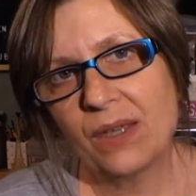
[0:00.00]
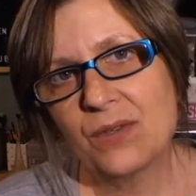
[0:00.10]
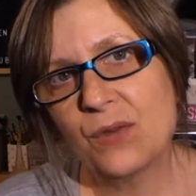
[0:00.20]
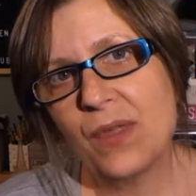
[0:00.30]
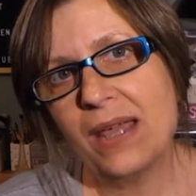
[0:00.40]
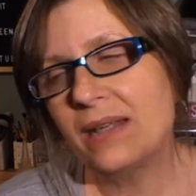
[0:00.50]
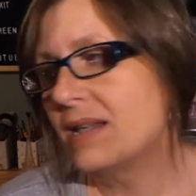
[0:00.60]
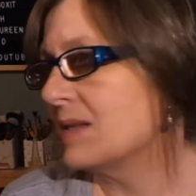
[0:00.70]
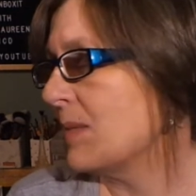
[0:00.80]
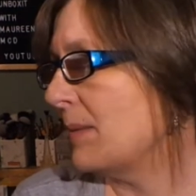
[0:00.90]
so that
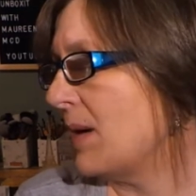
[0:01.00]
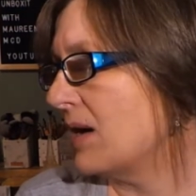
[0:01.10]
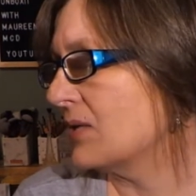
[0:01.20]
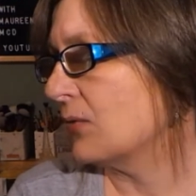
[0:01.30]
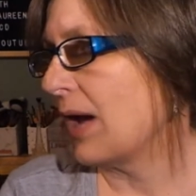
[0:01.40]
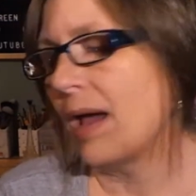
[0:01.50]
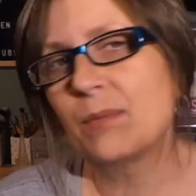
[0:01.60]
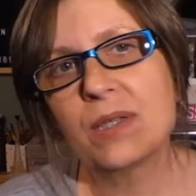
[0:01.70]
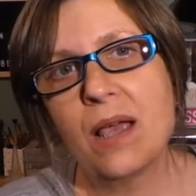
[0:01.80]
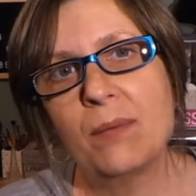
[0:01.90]
is my box for
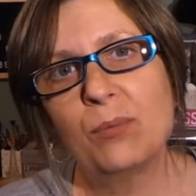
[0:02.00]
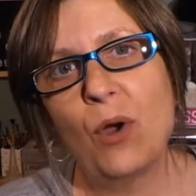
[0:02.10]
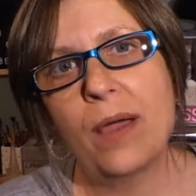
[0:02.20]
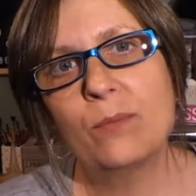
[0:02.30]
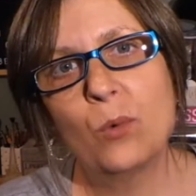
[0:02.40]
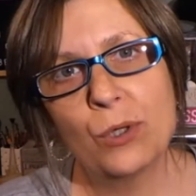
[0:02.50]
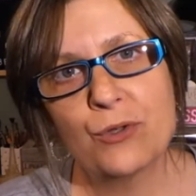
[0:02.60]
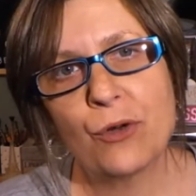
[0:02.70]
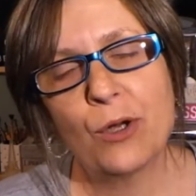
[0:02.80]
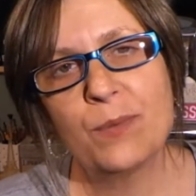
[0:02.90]
amazon prime
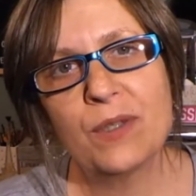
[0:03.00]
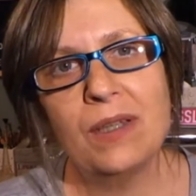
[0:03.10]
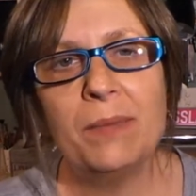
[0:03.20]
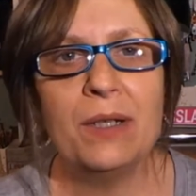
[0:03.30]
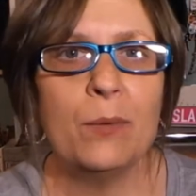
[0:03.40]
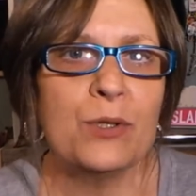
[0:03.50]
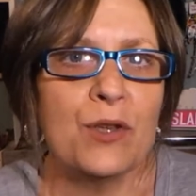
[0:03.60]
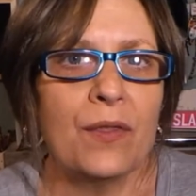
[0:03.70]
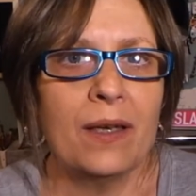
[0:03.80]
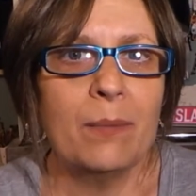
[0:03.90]
wardrobe so let me know what
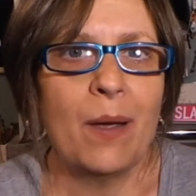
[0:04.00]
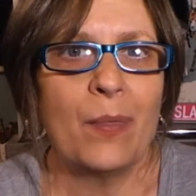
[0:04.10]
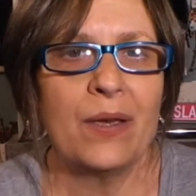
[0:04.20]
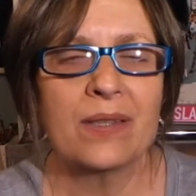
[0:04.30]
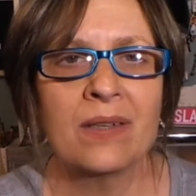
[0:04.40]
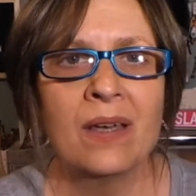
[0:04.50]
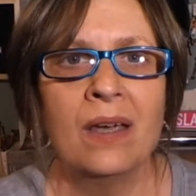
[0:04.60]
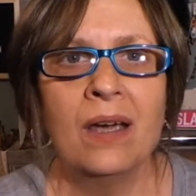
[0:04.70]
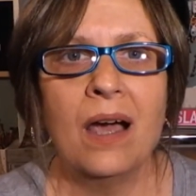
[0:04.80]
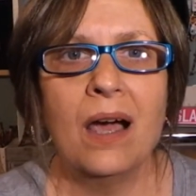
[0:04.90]
you think about this
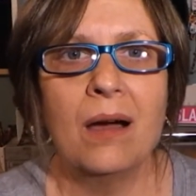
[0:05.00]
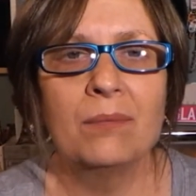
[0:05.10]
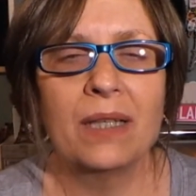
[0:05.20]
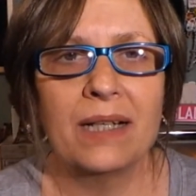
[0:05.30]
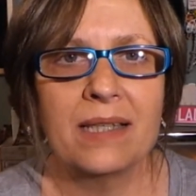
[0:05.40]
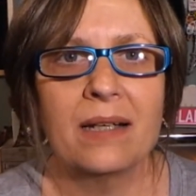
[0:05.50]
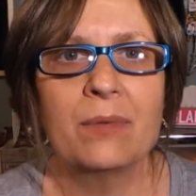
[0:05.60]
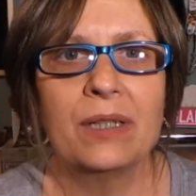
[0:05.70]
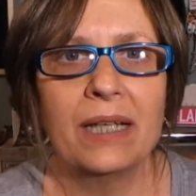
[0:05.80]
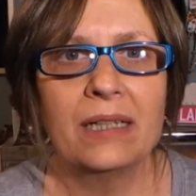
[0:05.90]
um, like i said i'm
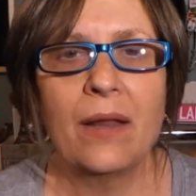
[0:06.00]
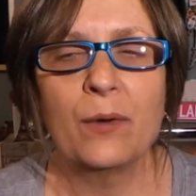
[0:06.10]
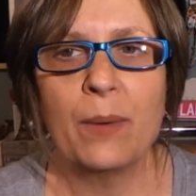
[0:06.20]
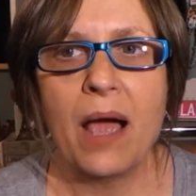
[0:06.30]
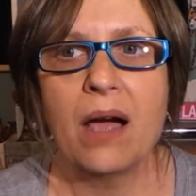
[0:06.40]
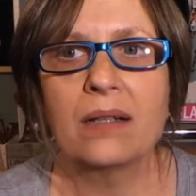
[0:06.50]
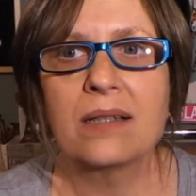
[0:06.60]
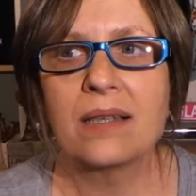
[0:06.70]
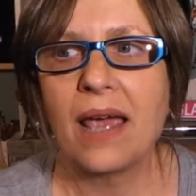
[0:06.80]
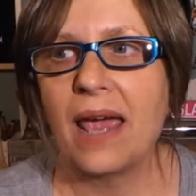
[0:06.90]
going to get another
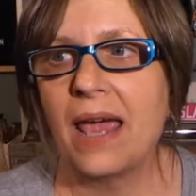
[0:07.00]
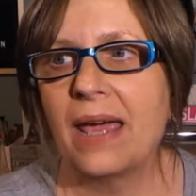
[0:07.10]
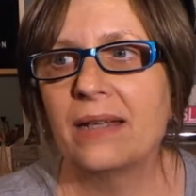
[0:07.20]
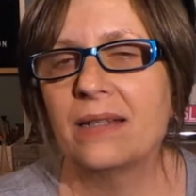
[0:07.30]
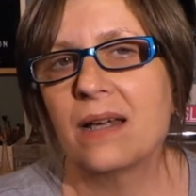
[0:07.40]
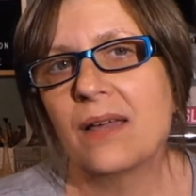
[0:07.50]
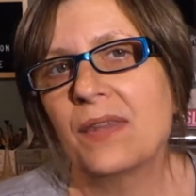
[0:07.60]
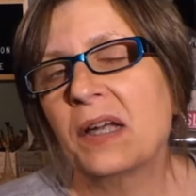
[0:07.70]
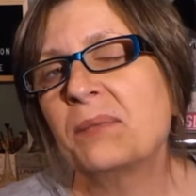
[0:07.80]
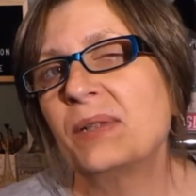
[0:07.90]
box and i
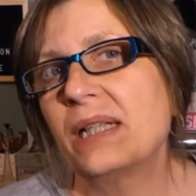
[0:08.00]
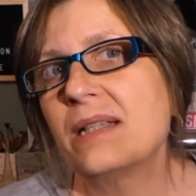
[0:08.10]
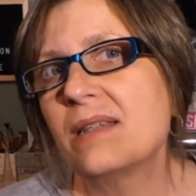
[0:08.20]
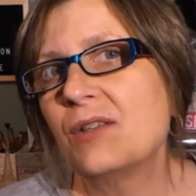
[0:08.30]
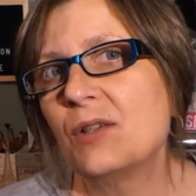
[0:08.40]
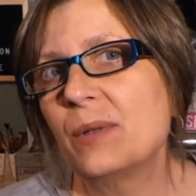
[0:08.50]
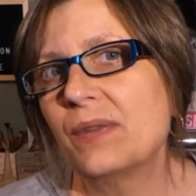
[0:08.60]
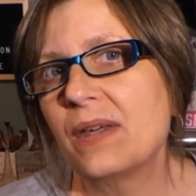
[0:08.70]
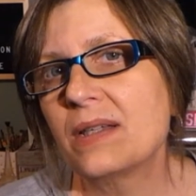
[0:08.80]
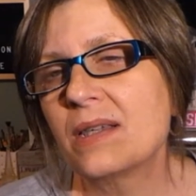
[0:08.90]
think i'm going to continue
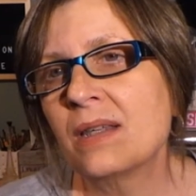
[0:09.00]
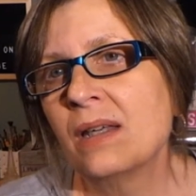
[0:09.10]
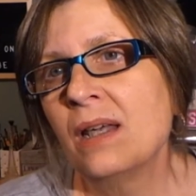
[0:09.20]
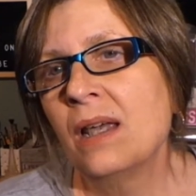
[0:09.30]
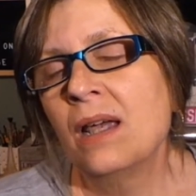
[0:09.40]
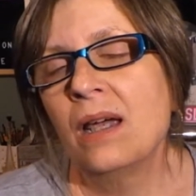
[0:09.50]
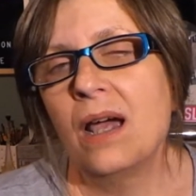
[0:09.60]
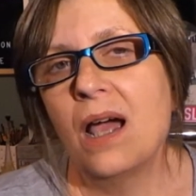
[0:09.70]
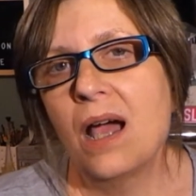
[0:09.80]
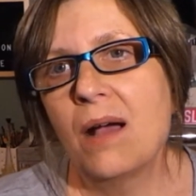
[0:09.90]
with this
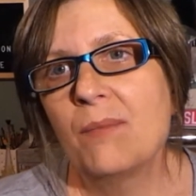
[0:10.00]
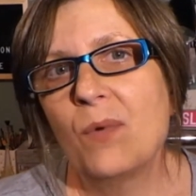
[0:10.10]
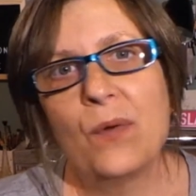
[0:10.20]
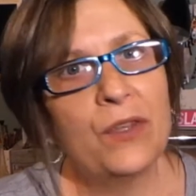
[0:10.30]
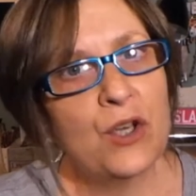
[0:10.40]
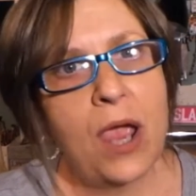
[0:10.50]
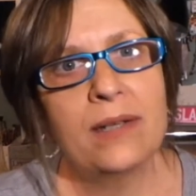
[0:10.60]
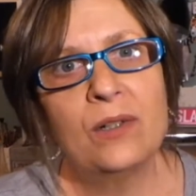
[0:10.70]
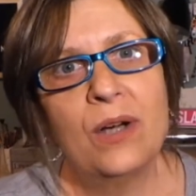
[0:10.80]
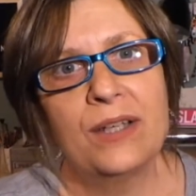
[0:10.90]
um, on the
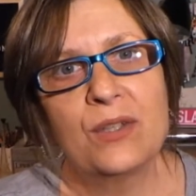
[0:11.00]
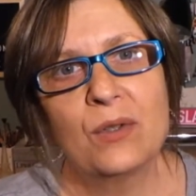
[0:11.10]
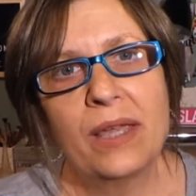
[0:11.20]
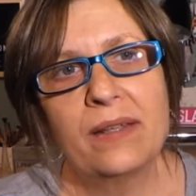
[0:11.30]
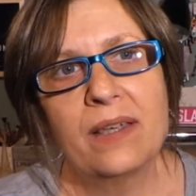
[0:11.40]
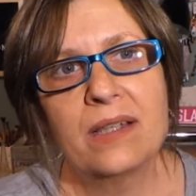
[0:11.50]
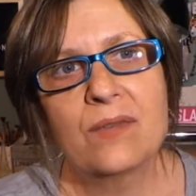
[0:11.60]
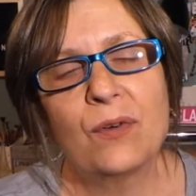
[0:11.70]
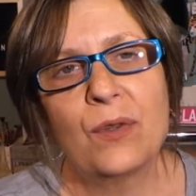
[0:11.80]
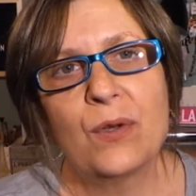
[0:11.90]
channel i do like this
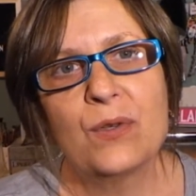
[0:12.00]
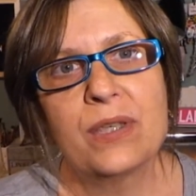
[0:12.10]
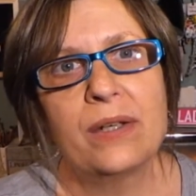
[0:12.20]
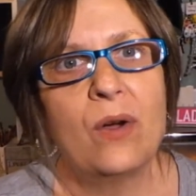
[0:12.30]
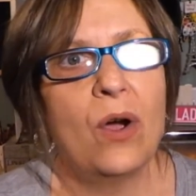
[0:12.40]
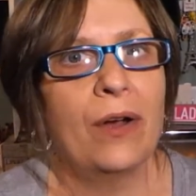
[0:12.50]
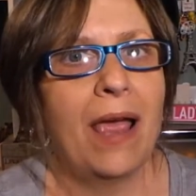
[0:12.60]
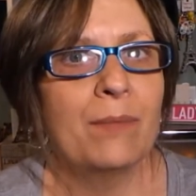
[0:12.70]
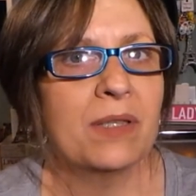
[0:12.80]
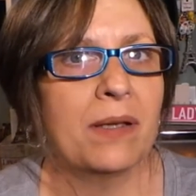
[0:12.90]
for those that are
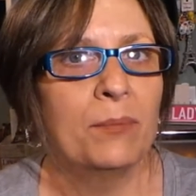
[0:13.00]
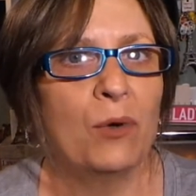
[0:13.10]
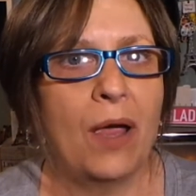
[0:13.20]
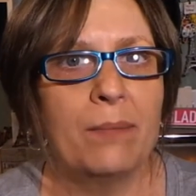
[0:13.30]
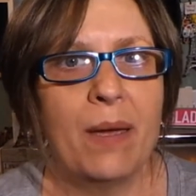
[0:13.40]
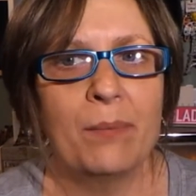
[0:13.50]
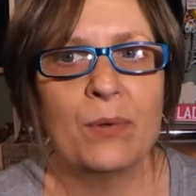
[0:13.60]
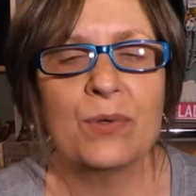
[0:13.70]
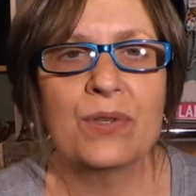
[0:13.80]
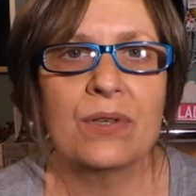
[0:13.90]
amazon prime
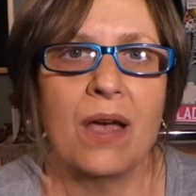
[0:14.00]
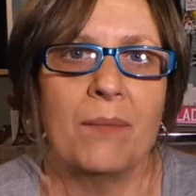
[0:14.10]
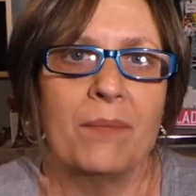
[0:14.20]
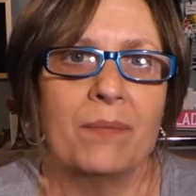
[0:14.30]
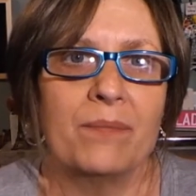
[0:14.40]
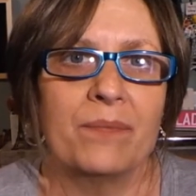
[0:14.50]
members um,